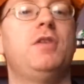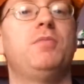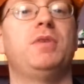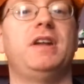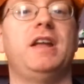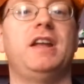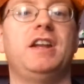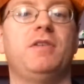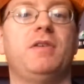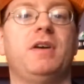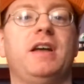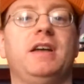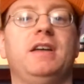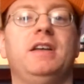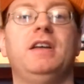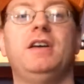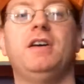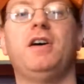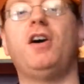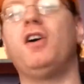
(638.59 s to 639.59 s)
But anyway,
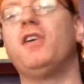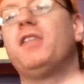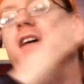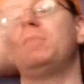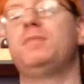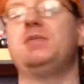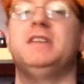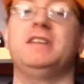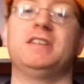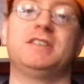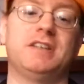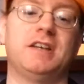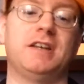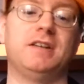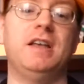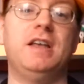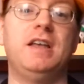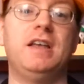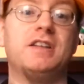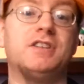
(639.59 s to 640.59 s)
all that being
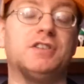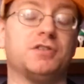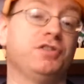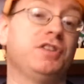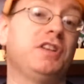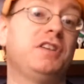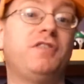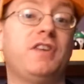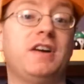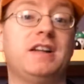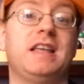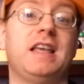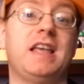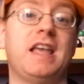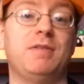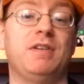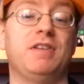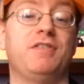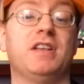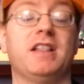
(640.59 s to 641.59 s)
said, it's a really fun
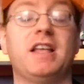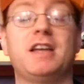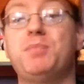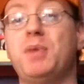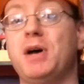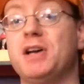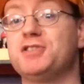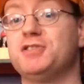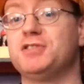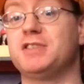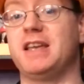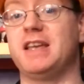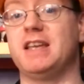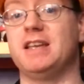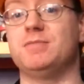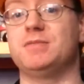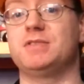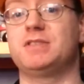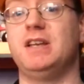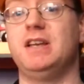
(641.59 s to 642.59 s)
game, and if you like puzzle
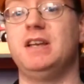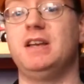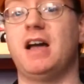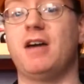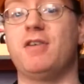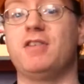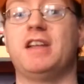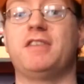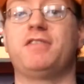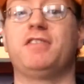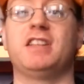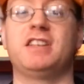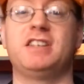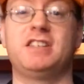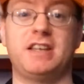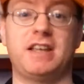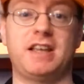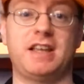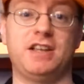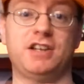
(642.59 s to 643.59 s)
games, I would definitely
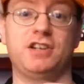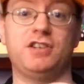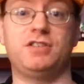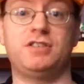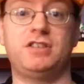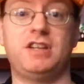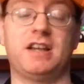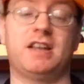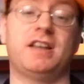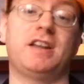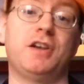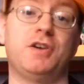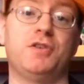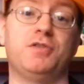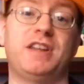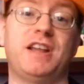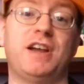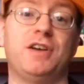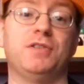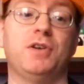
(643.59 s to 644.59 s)
say check it
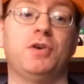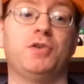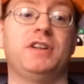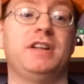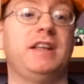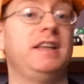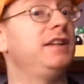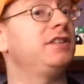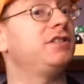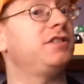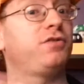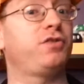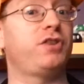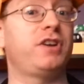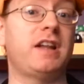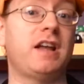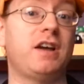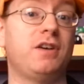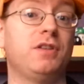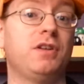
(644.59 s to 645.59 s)
out, download it. It is a
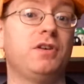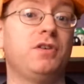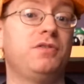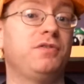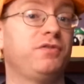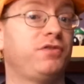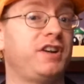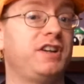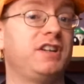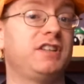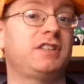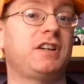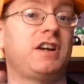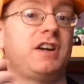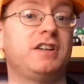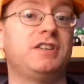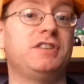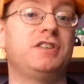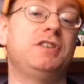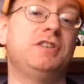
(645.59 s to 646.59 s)
free download, free to
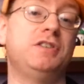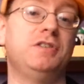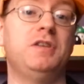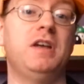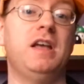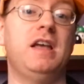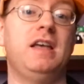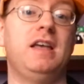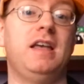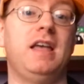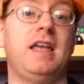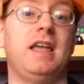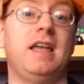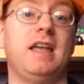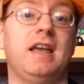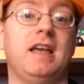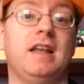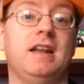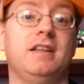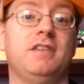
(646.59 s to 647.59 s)
start into,
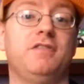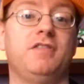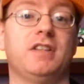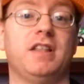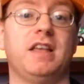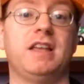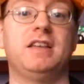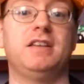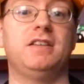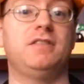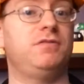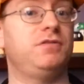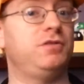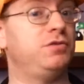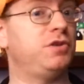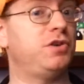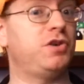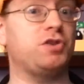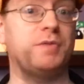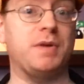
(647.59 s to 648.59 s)
and if you like it,
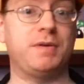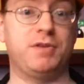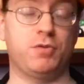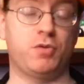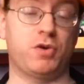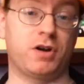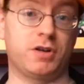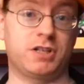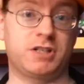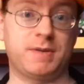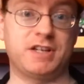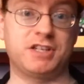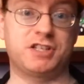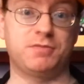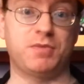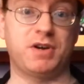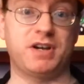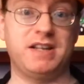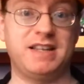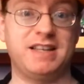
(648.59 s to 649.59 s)
who knows, maybe you want to spend
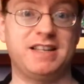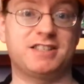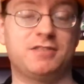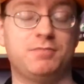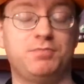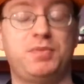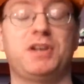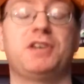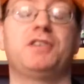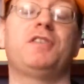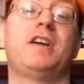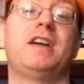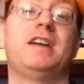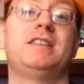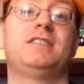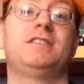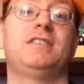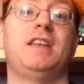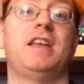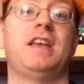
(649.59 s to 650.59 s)
some money and get some
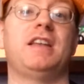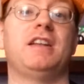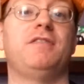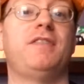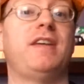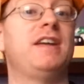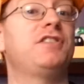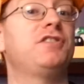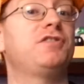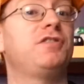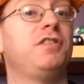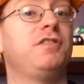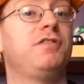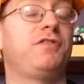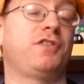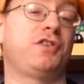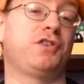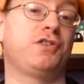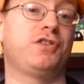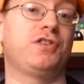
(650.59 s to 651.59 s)
Picrites and advance
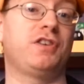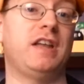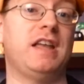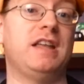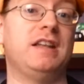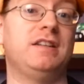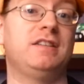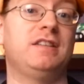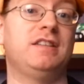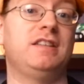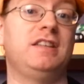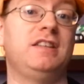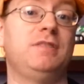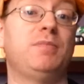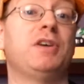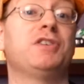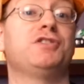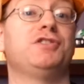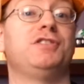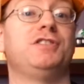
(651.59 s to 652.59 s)
yourself further into the
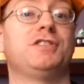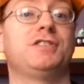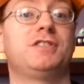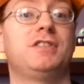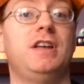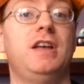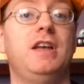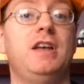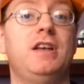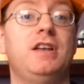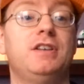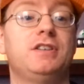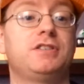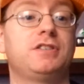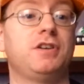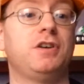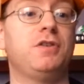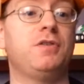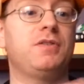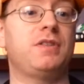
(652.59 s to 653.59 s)
puzzles.
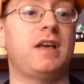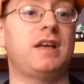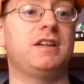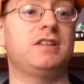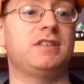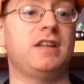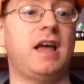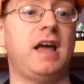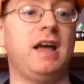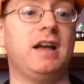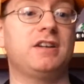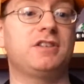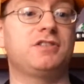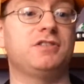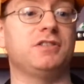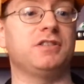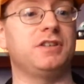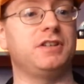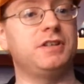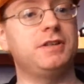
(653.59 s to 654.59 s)
So that is
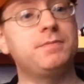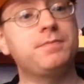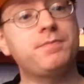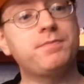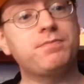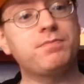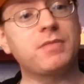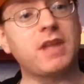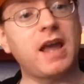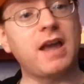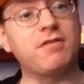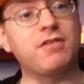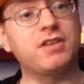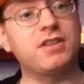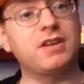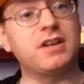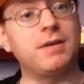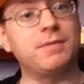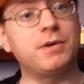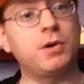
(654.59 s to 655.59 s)
actually
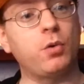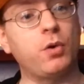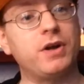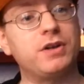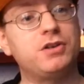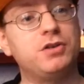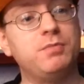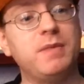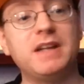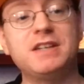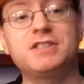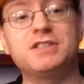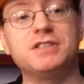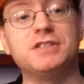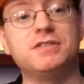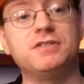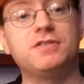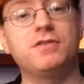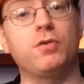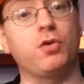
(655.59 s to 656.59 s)
everything I'm going to
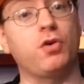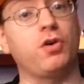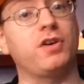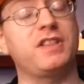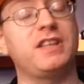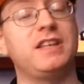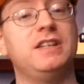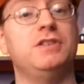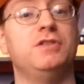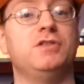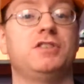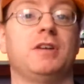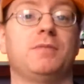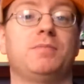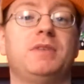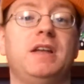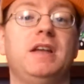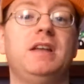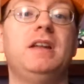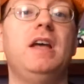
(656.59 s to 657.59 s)
mention for the news
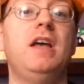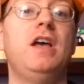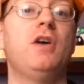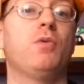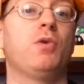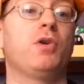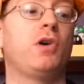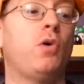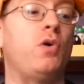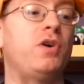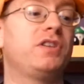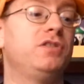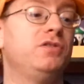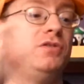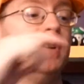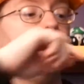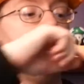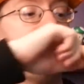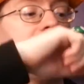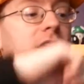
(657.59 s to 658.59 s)
update. We're going to
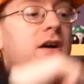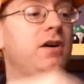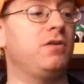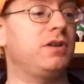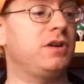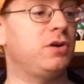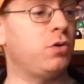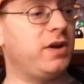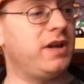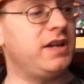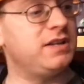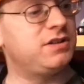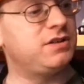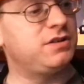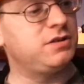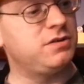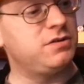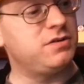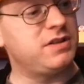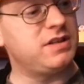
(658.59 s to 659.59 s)
now go
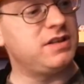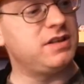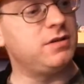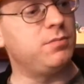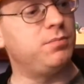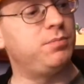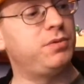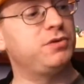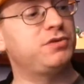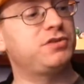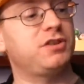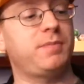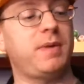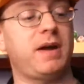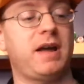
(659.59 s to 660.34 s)
into the booster